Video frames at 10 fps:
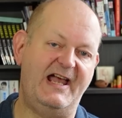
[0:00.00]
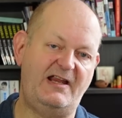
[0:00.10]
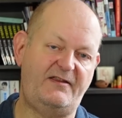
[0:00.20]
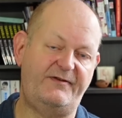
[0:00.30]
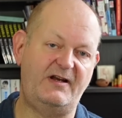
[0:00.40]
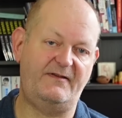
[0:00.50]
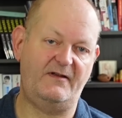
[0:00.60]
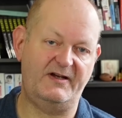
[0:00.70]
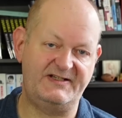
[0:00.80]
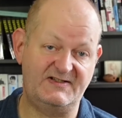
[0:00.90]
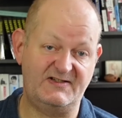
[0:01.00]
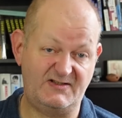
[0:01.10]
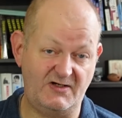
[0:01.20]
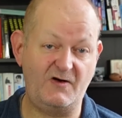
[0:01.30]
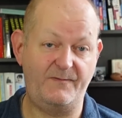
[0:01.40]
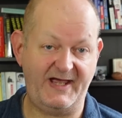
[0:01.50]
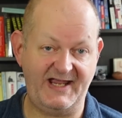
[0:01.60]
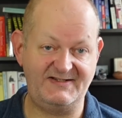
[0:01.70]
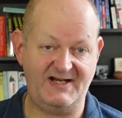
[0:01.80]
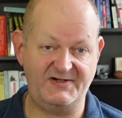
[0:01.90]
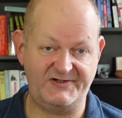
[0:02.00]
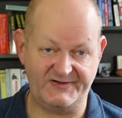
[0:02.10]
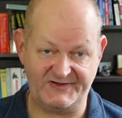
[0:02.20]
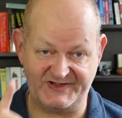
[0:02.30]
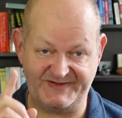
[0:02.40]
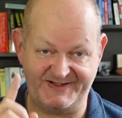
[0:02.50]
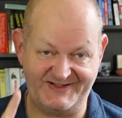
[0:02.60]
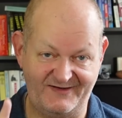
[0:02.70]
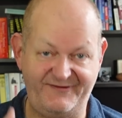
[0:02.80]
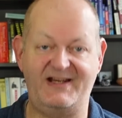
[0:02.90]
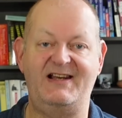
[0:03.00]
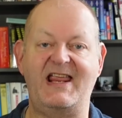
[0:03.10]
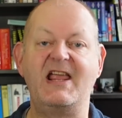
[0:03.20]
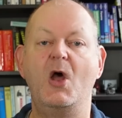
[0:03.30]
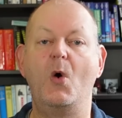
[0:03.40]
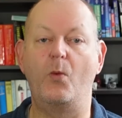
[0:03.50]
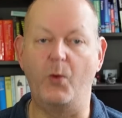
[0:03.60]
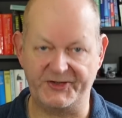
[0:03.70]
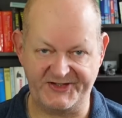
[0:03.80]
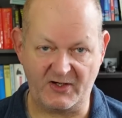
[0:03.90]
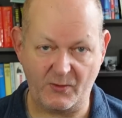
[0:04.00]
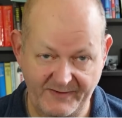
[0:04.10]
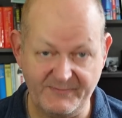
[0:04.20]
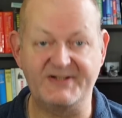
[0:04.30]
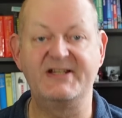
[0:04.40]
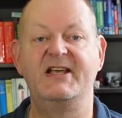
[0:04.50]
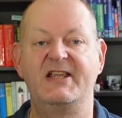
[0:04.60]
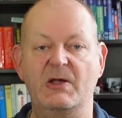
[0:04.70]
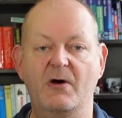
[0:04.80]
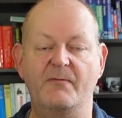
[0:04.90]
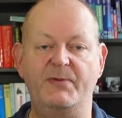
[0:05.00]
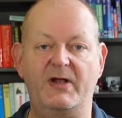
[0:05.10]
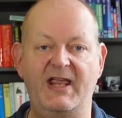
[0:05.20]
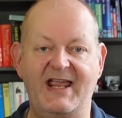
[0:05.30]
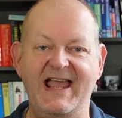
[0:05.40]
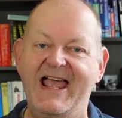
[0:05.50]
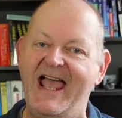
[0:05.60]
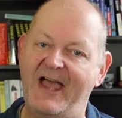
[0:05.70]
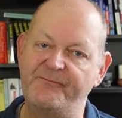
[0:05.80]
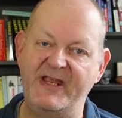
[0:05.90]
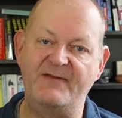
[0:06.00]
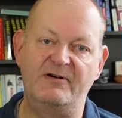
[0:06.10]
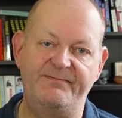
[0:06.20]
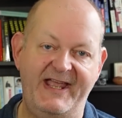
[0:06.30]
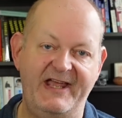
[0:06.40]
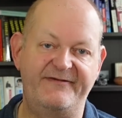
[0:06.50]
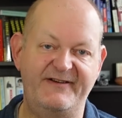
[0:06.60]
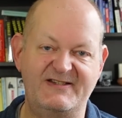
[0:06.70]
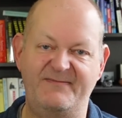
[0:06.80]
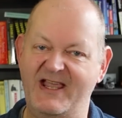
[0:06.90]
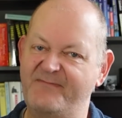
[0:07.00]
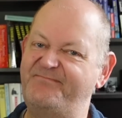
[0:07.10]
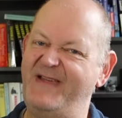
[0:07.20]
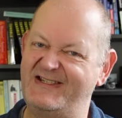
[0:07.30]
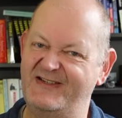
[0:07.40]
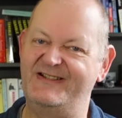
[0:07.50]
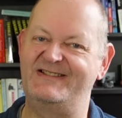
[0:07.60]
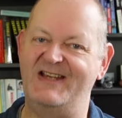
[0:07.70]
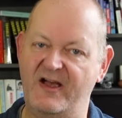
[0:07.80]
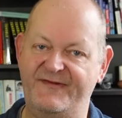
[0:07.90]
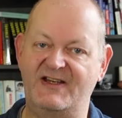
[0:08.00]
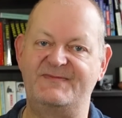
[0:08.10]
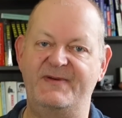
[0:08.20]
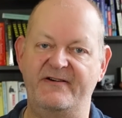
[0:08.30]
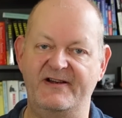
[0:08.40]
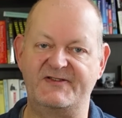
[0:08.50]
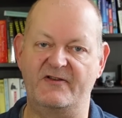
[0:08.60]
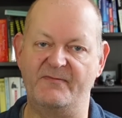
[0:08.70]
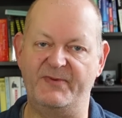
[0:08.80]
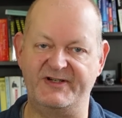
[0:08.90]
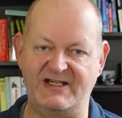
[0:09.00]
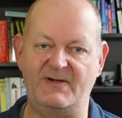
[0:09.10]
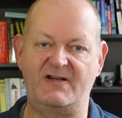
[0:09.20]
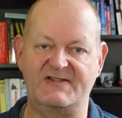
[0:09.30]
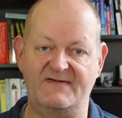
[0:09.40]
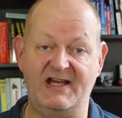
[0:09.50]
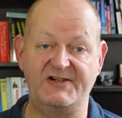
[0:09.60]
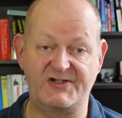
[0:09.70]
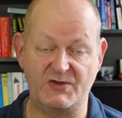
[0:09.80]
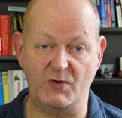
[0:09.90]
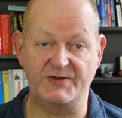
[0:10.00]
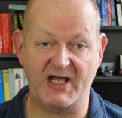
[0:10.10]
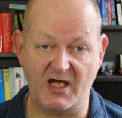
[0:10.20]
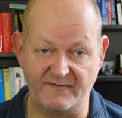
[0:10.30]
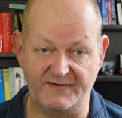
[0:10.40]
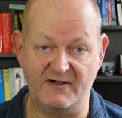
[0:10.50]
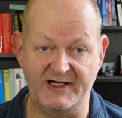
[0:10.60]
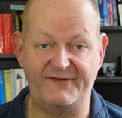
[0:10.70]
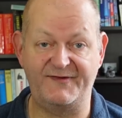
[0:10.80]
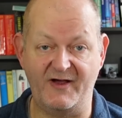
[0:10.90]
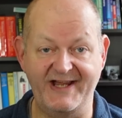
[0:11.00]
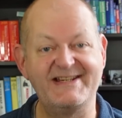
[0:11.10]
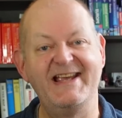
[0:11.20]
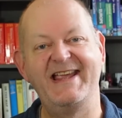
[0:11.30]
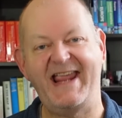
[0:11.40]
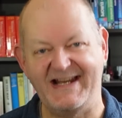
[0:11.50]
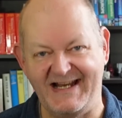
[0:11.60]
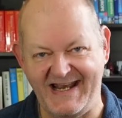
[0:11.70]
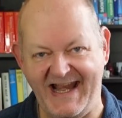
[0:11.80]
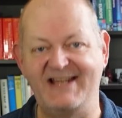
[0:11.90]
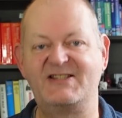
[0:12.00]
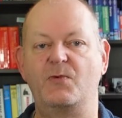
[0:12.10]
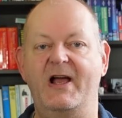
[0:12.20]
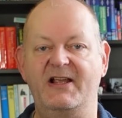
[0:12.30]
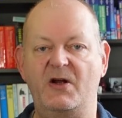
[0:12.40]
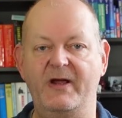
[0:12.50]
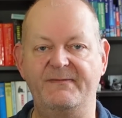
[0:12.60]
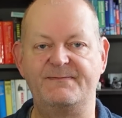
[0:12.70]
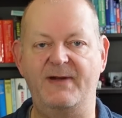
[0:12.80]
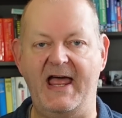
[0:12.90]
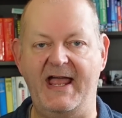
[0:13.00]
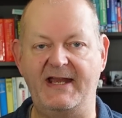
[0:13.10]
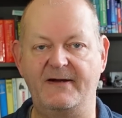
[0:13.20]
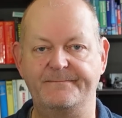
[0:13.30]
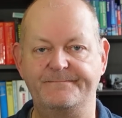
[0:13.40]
A330. So do pay attention to specifically what equipment you are booking, and be prepared for it to be a bit of a tough experience on the body because of that short overnight flight in a less well-equipped plane.